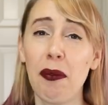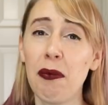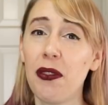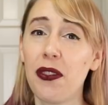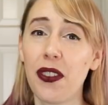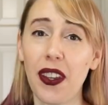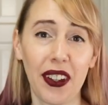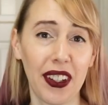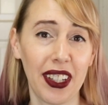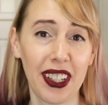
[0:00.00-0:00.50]

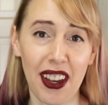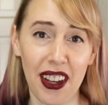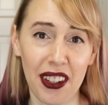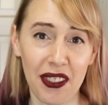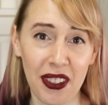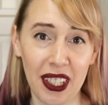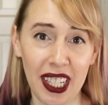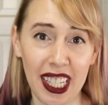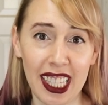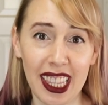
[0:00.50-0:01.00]
I'm very
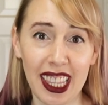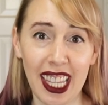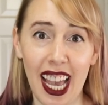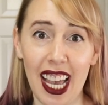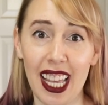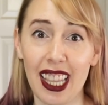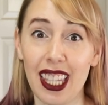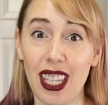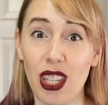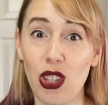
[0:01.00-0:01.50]
confident
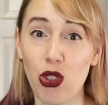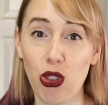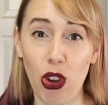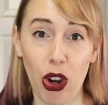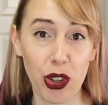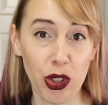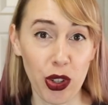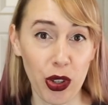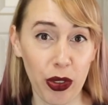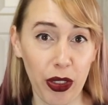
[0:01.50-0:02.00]
that the
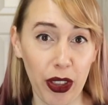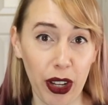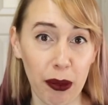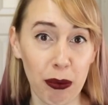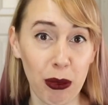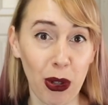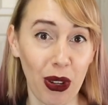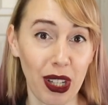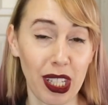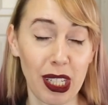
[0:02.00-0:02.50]
structure that
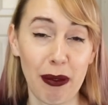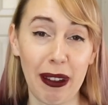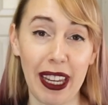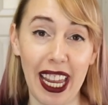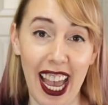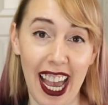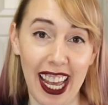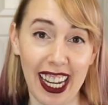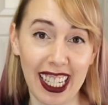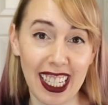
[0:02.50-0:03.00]
I'm going to
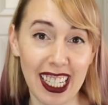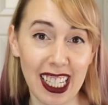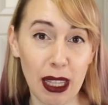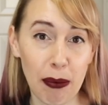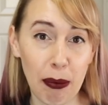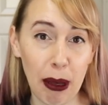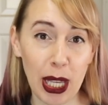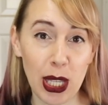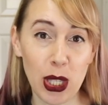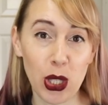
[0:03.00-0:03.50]
be adding to
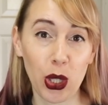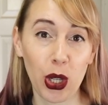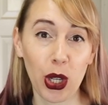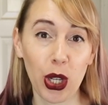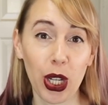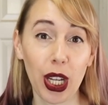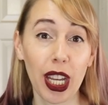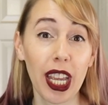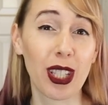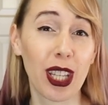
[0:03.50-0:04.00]
the base
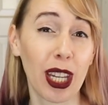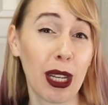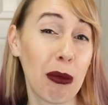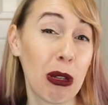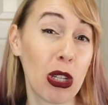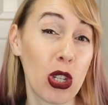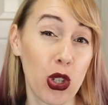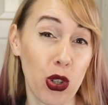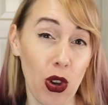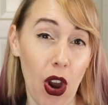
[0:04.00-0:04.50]
skirt is gonna
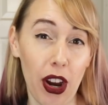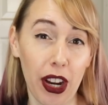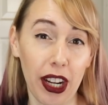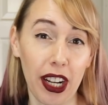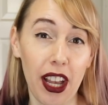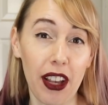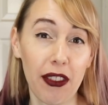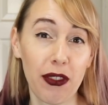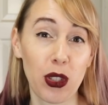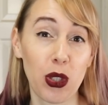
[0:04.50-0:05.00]
be strong
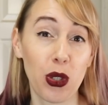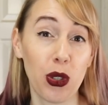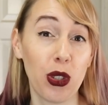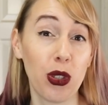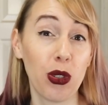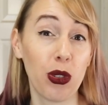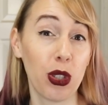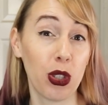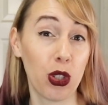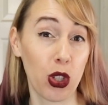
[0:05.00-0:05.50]
enough to
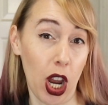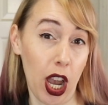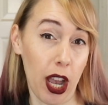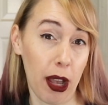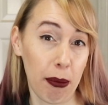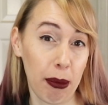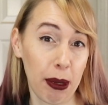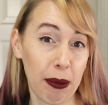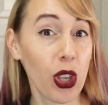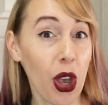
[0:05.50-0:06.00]
do the
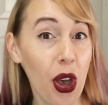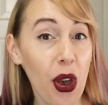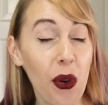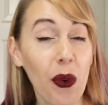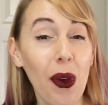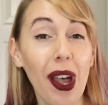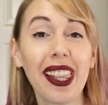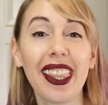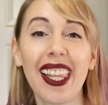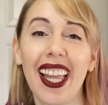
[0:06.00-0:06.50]
job.
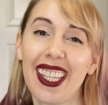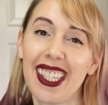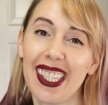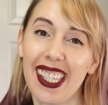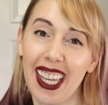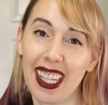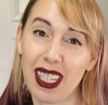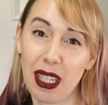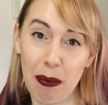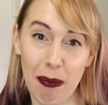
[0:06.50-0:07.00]
So
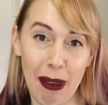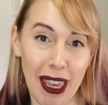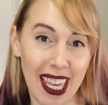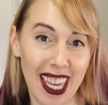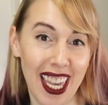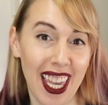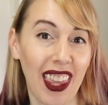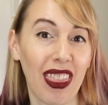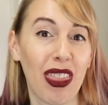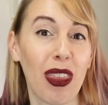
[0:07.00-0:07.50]
let's get to
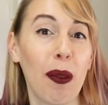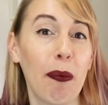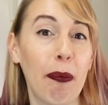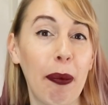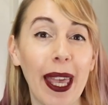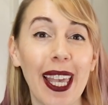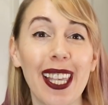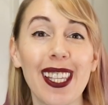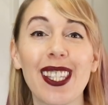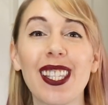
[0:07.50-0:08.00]
making the
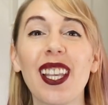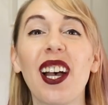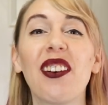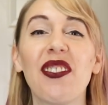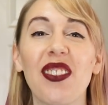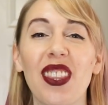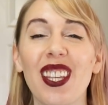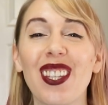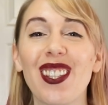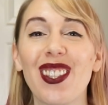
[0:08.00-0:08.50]
base
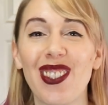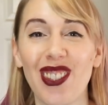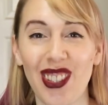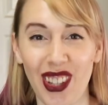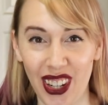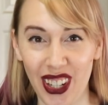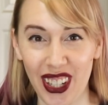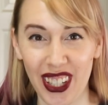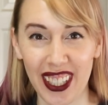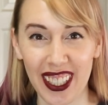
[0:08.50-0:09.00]
of this
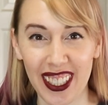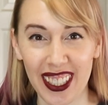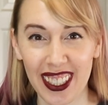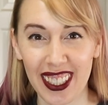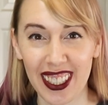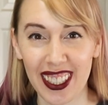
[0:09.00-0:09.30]
skirt.